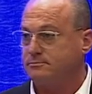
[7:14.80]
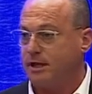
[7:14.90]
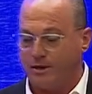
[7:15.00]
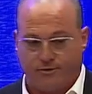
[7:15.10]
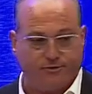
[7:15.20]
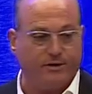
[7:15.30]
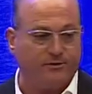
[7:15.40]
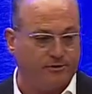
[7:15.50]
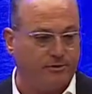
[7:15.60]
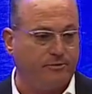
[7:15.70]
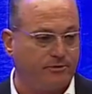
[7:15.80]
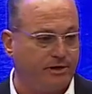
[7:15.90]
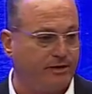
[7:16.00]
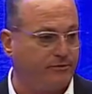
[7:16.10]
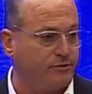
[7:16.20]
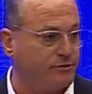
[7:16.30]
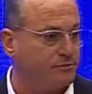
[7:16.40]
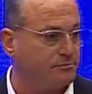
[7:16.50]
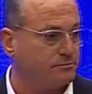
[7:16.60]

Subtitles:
I understand you did what you have to do.